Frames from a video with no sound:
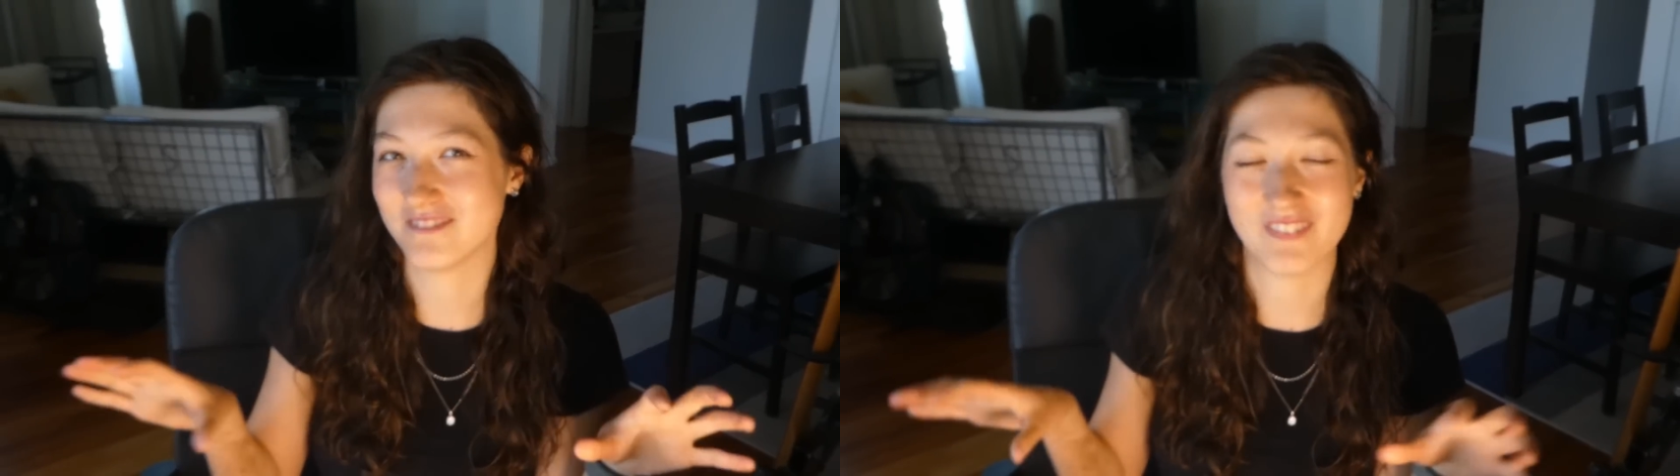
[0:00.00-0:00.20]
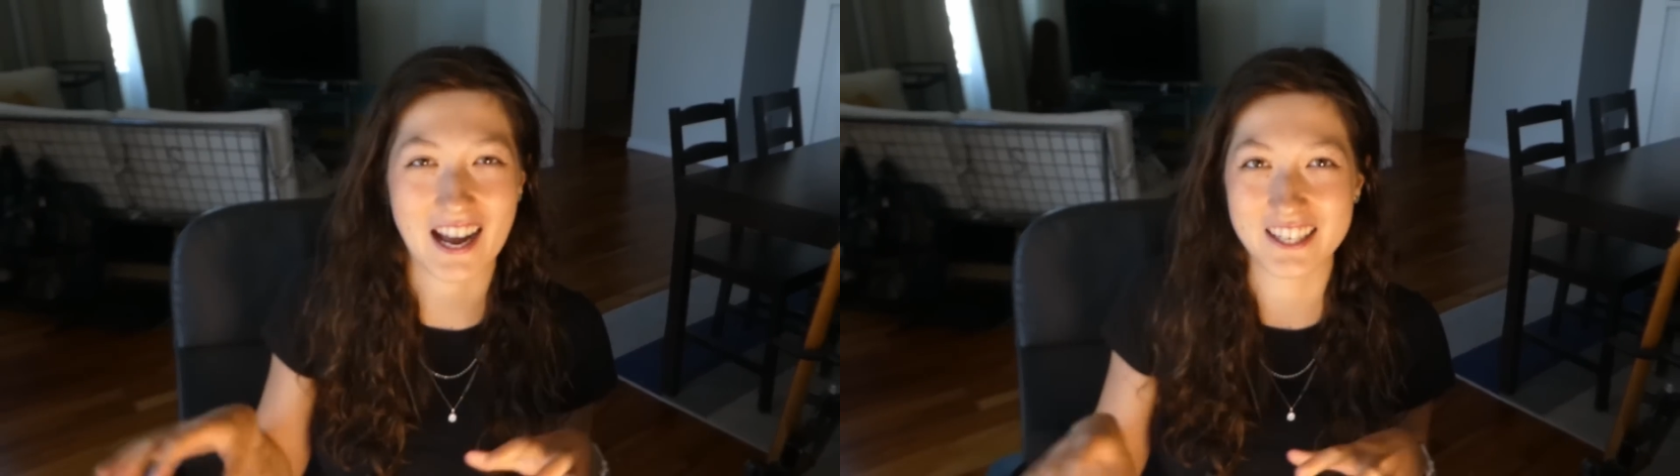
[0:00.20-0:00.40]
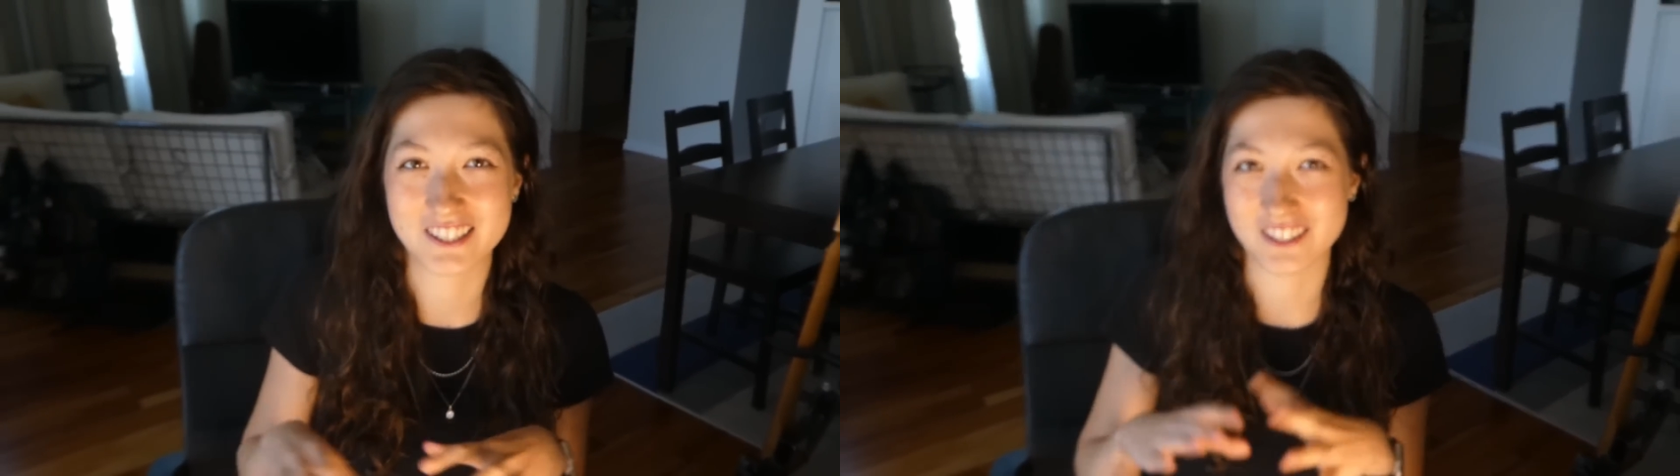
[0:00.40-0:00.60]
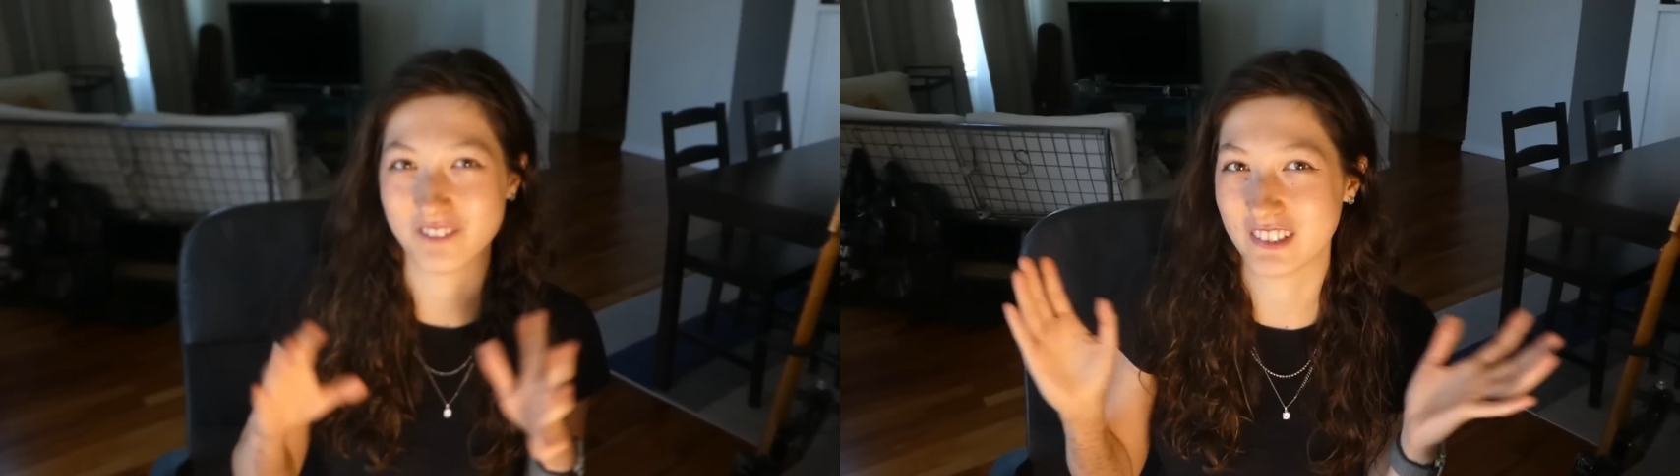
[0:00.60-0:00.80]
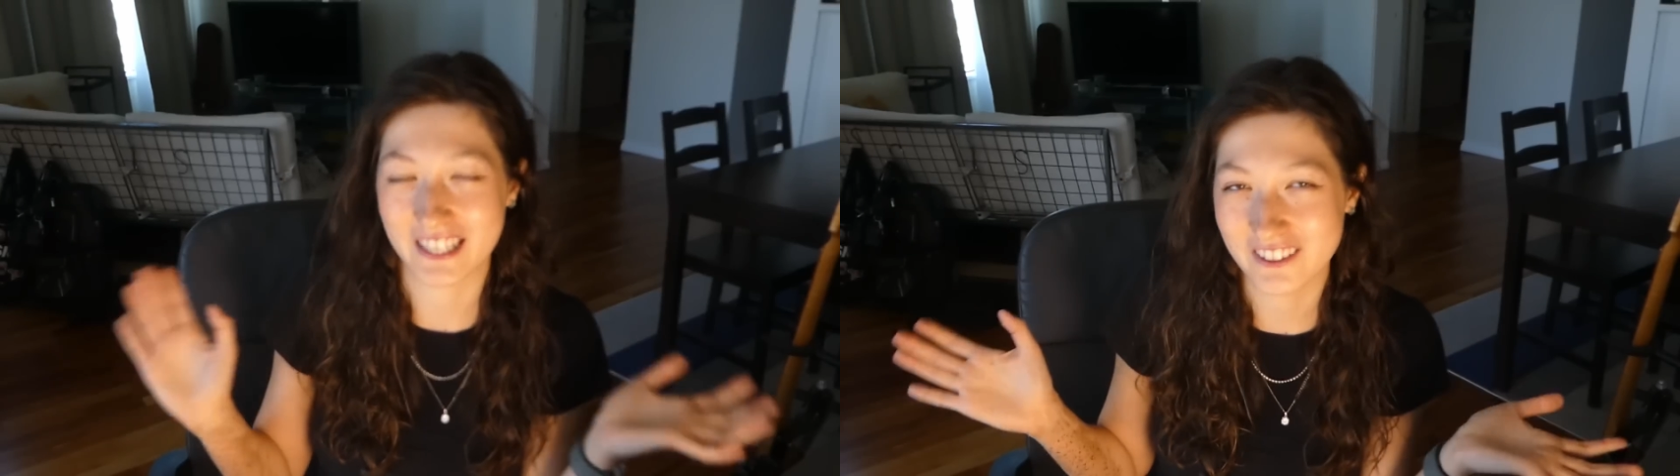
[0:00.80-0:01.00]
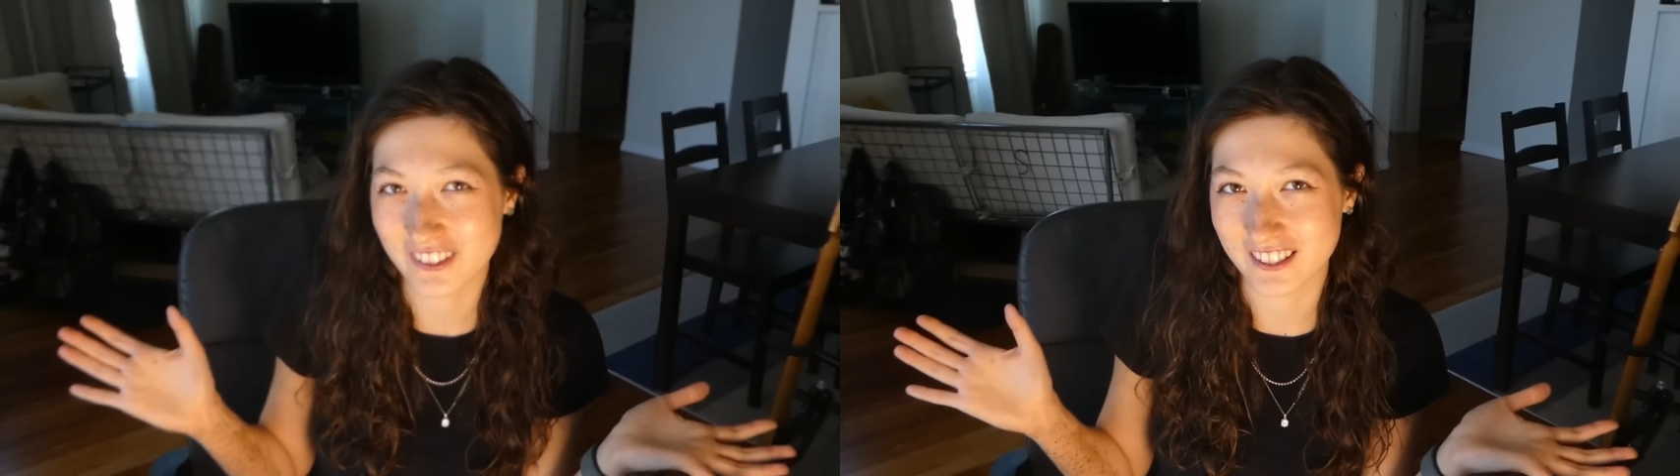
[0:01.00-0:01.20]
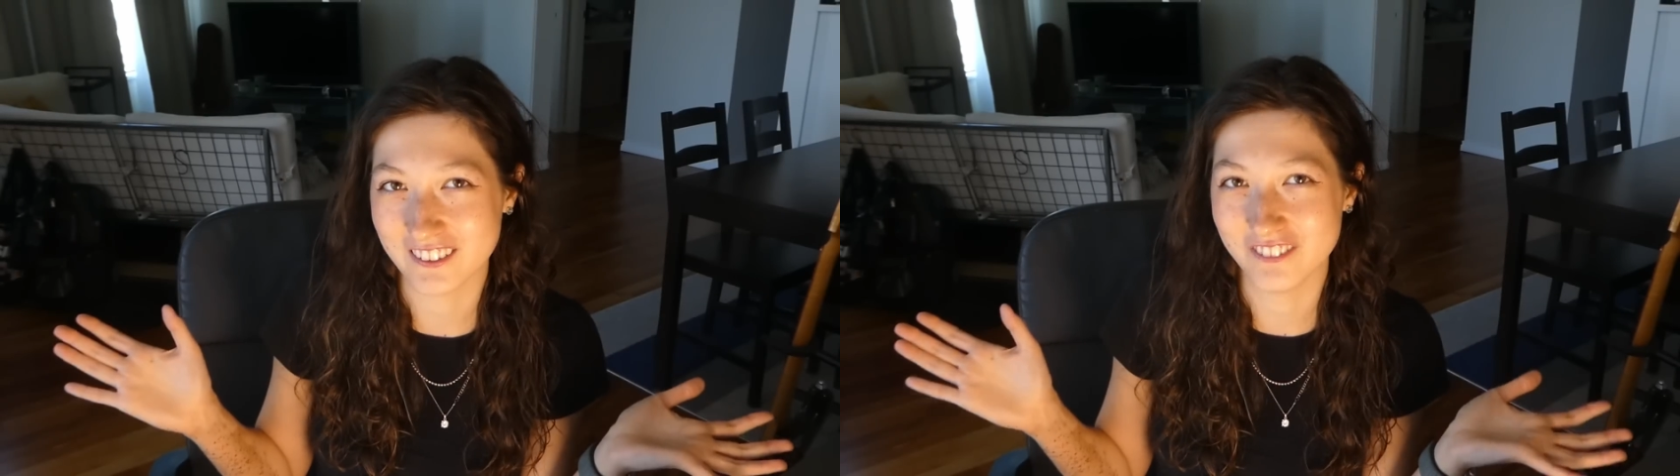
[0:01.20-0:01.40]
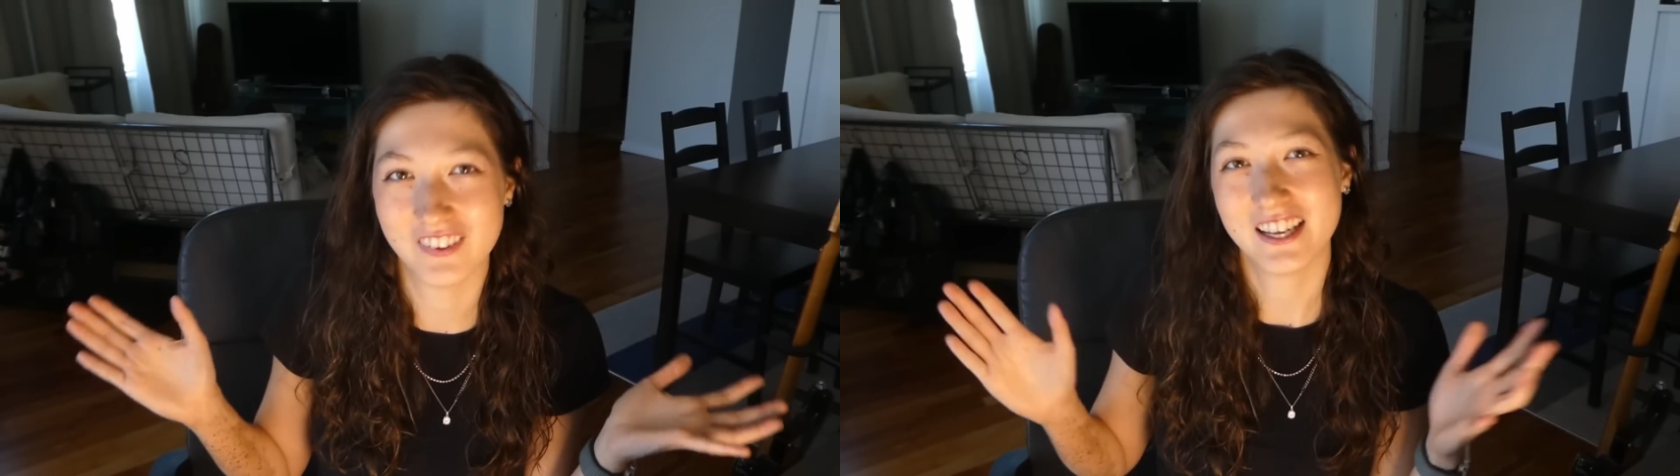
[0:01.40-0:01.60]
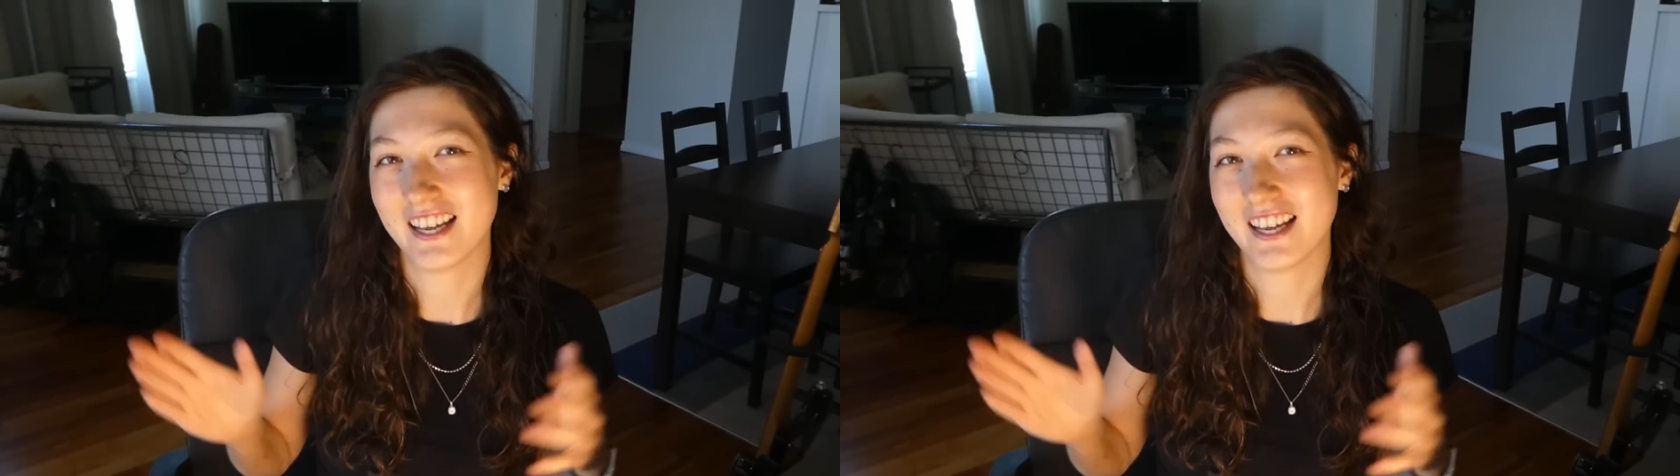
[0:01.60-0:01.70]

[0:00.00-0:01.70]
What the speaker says: and matched and played with them